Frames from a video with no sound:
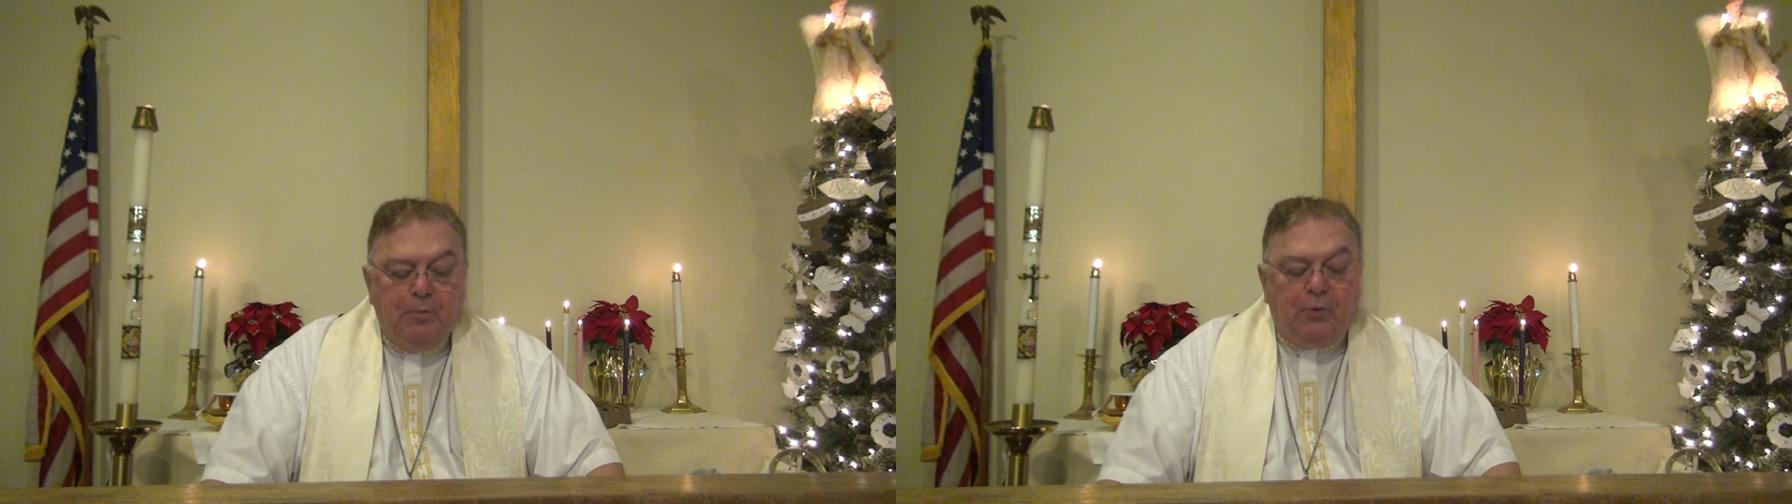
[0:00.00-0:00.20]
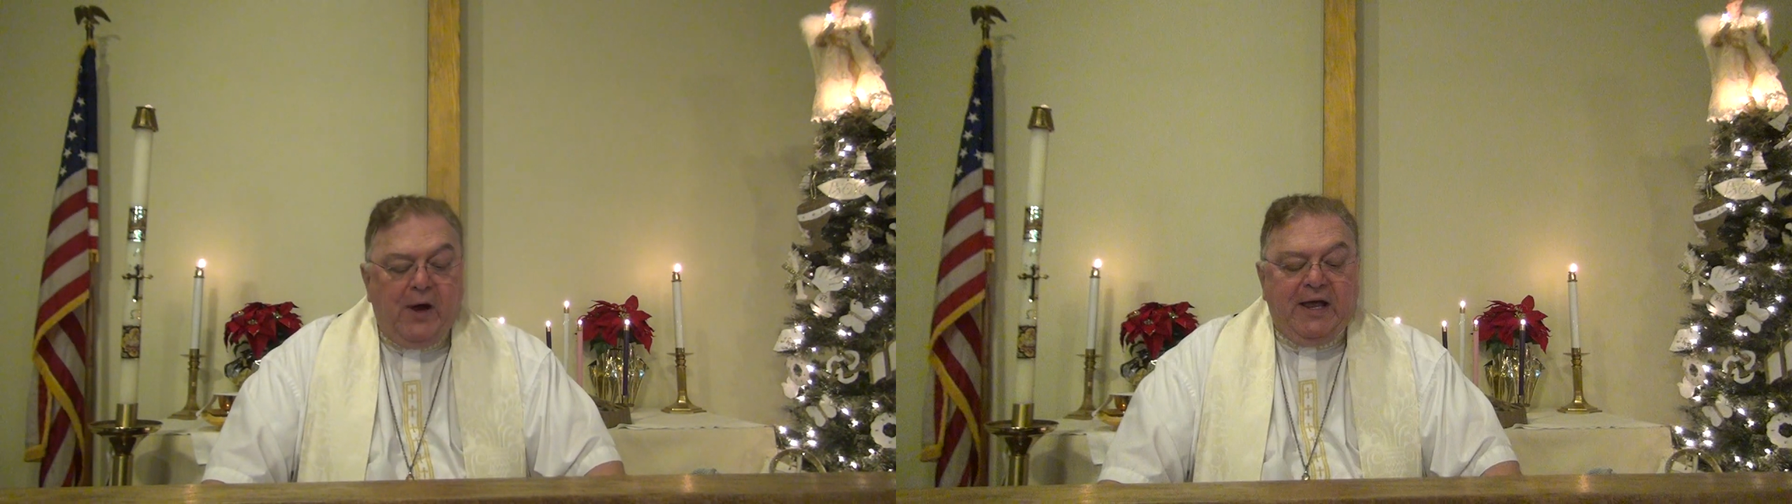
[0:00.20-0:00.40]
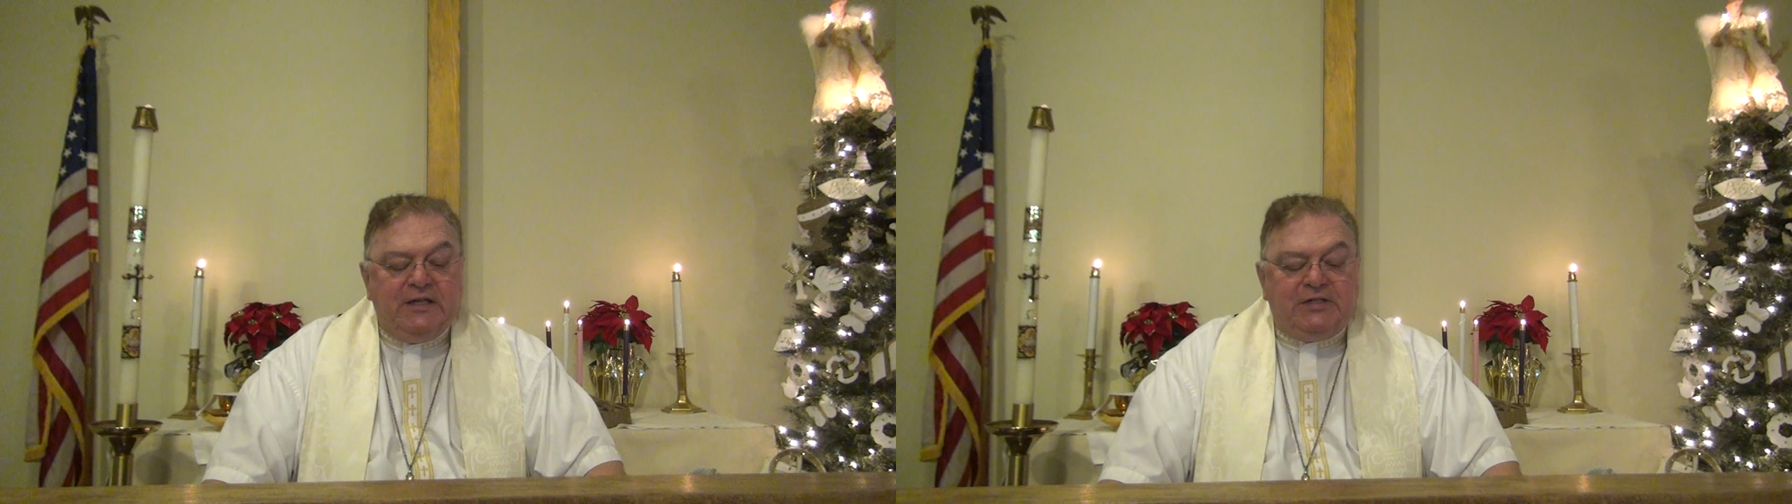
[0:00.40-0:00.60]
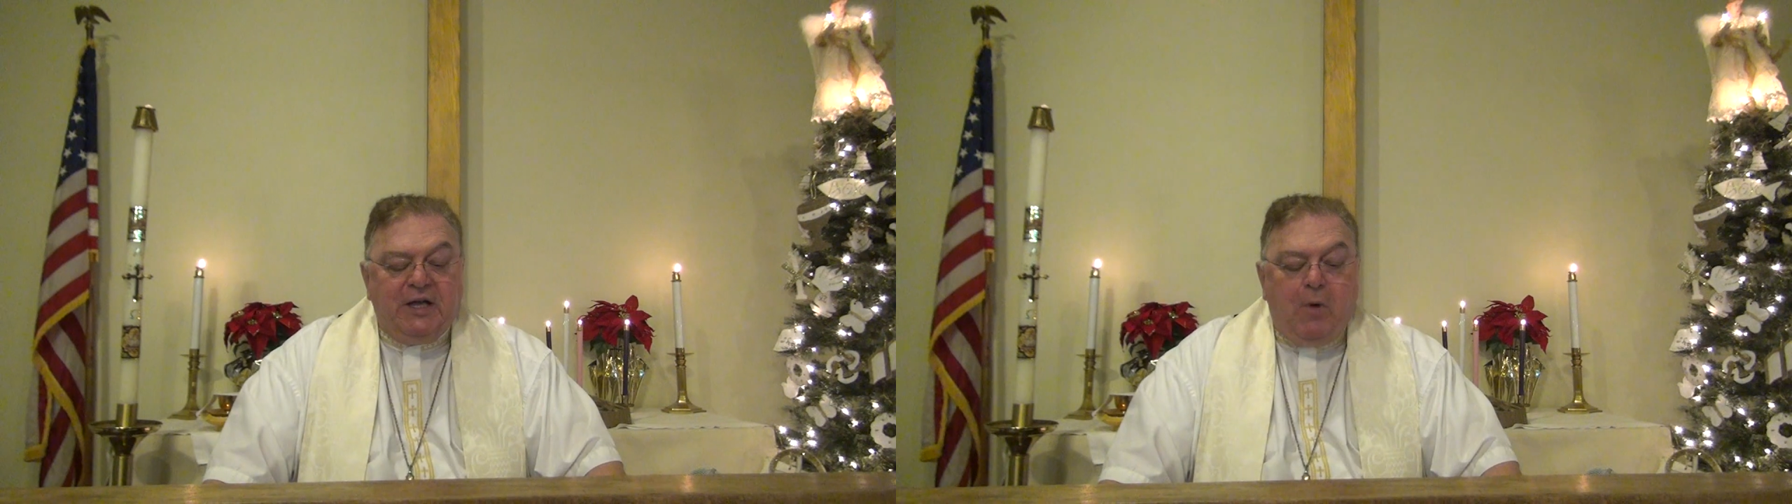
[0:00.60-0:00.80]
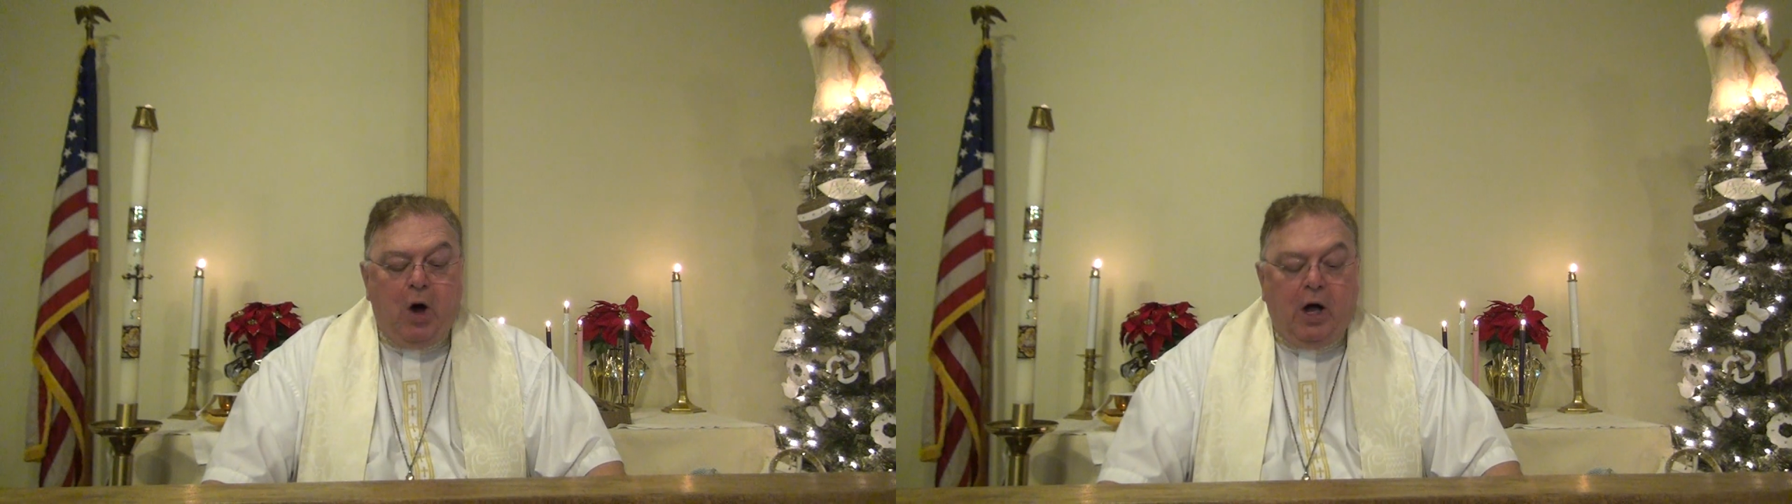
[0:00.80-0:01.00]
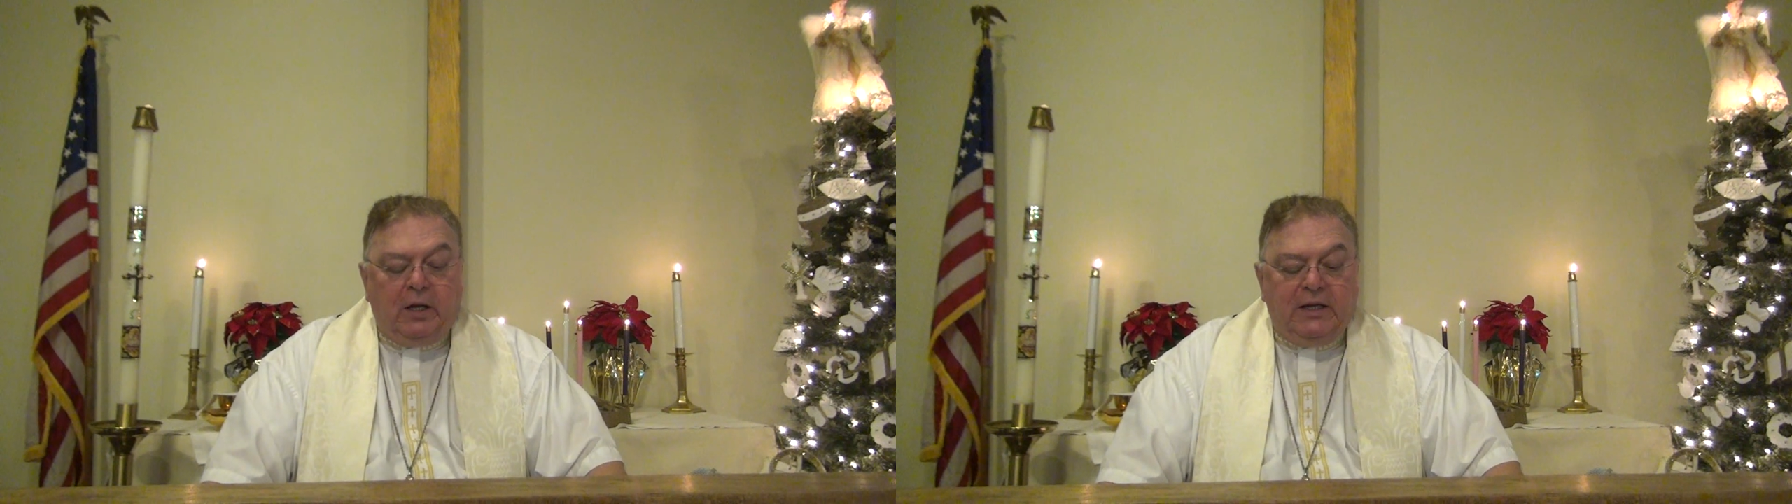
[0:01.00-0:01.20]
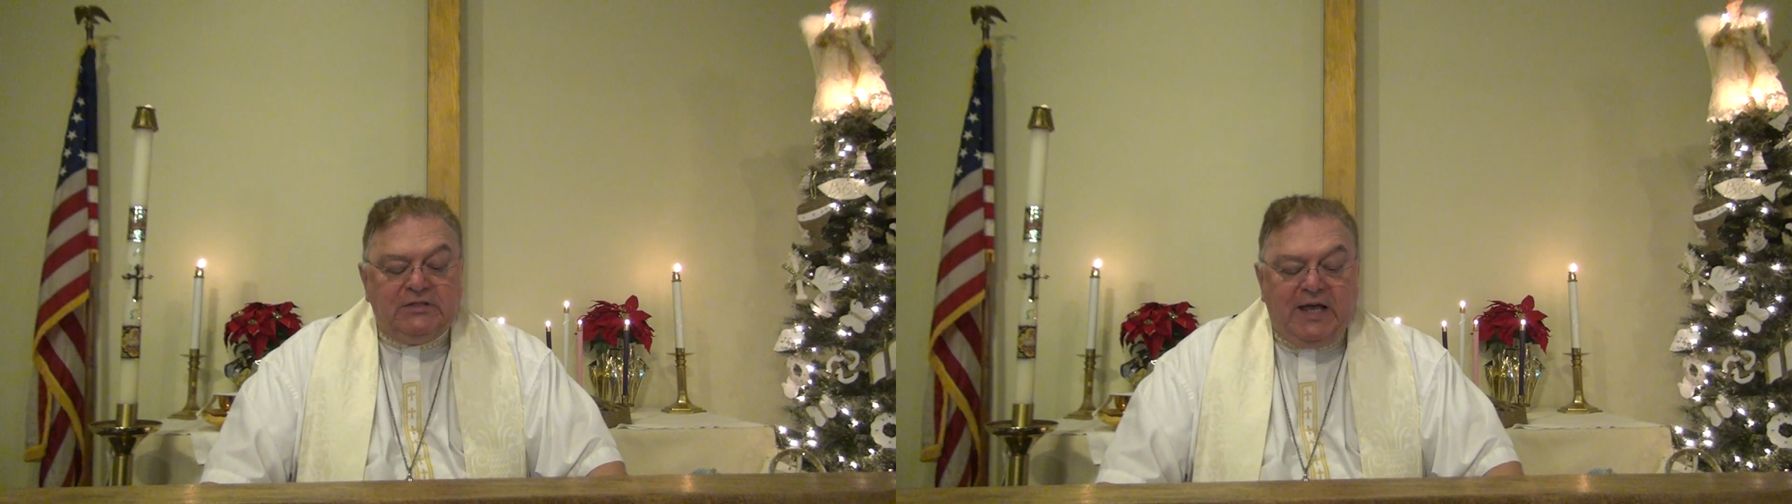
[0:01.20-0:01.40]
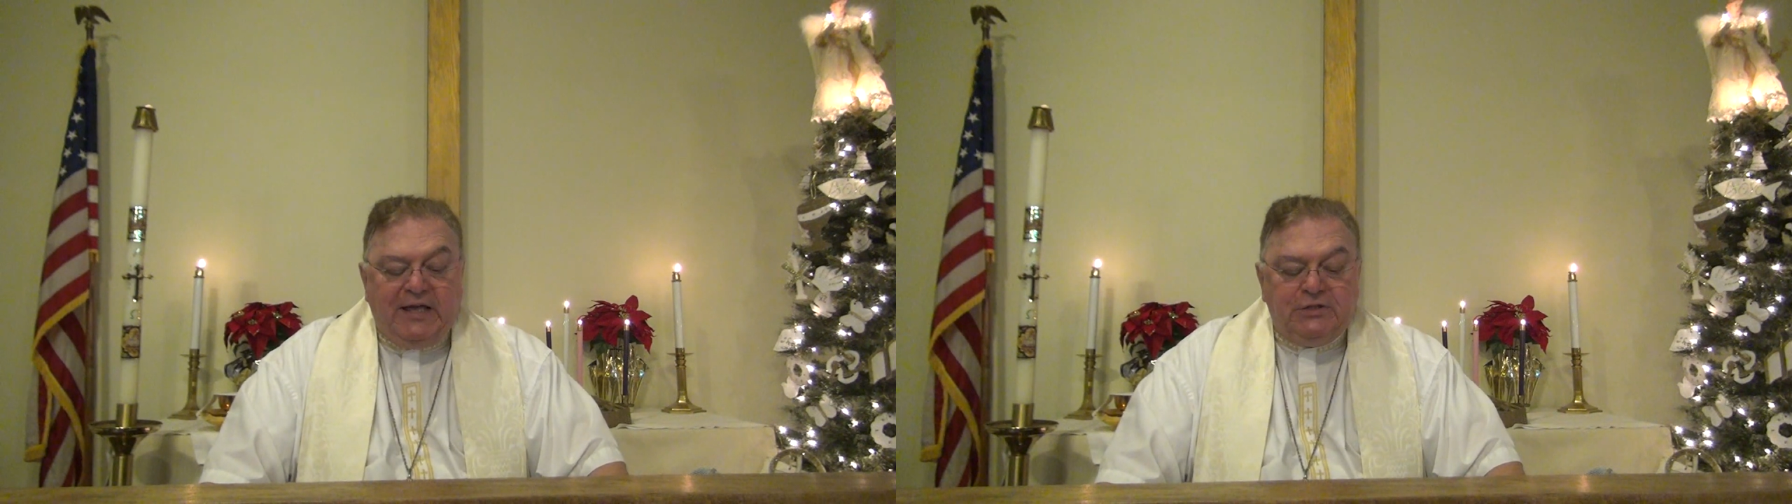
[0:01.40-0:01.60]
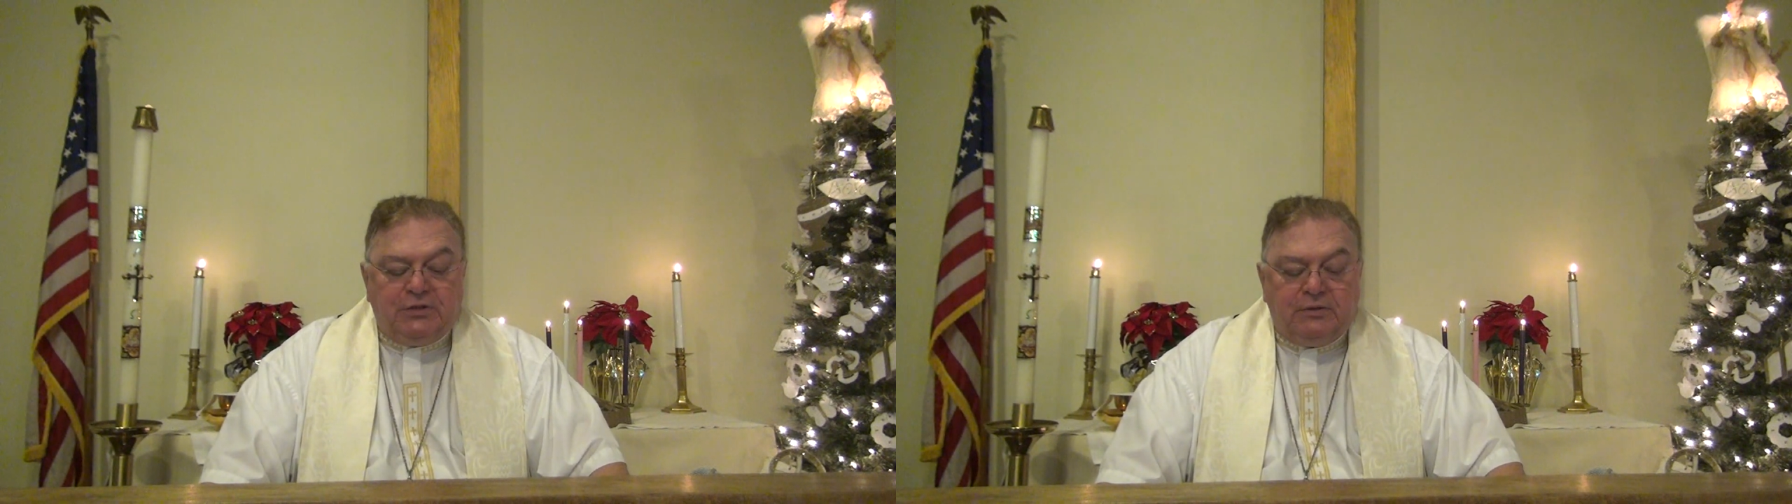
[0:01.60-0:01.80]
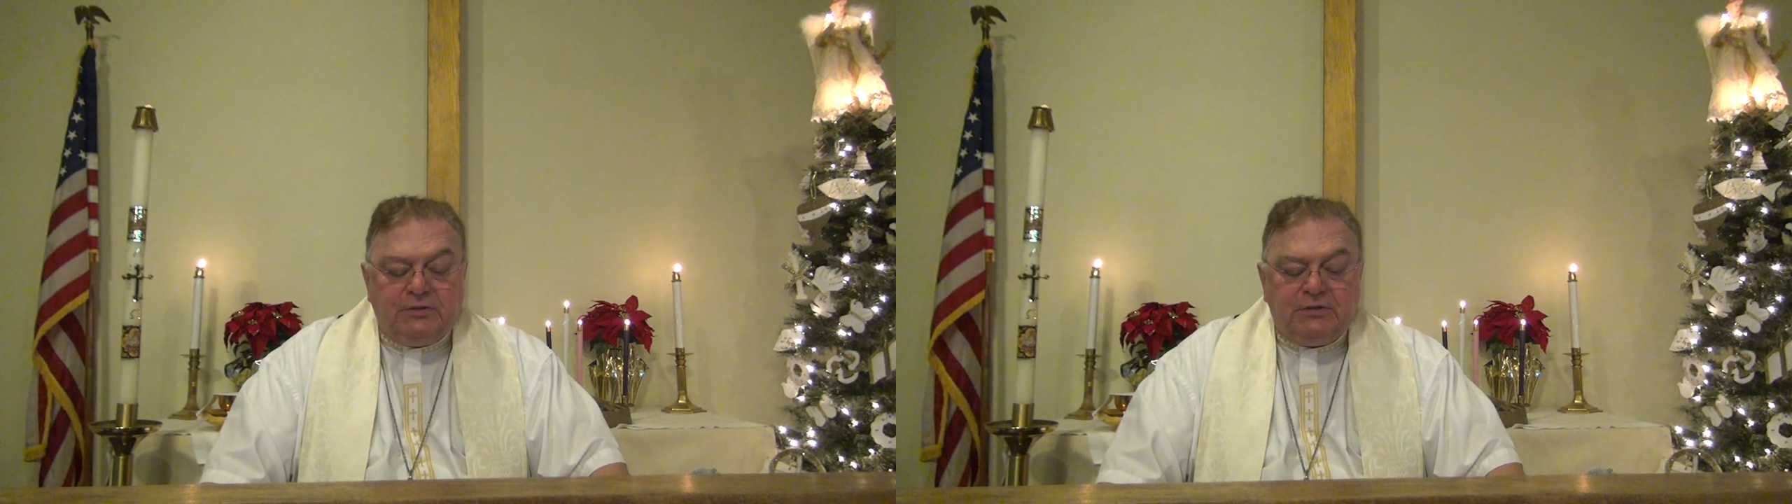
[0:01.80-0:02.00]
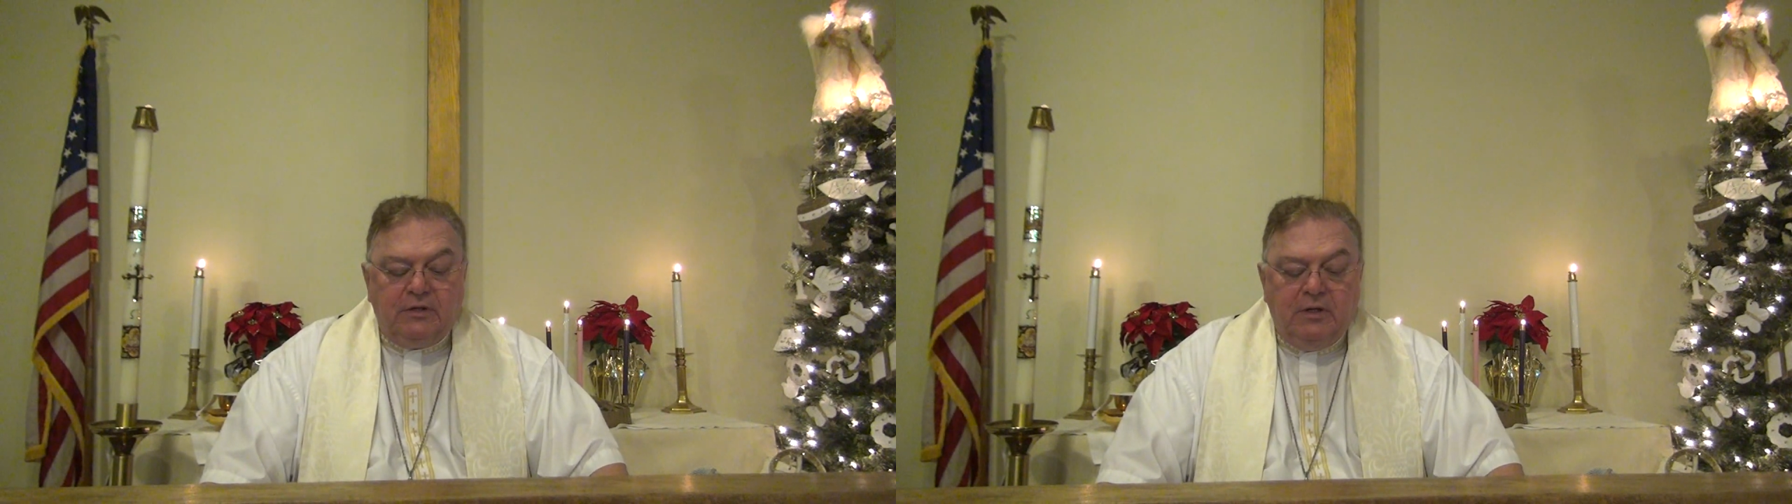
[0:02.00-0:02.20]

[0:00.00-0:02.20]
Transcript: Praise him, all his angels.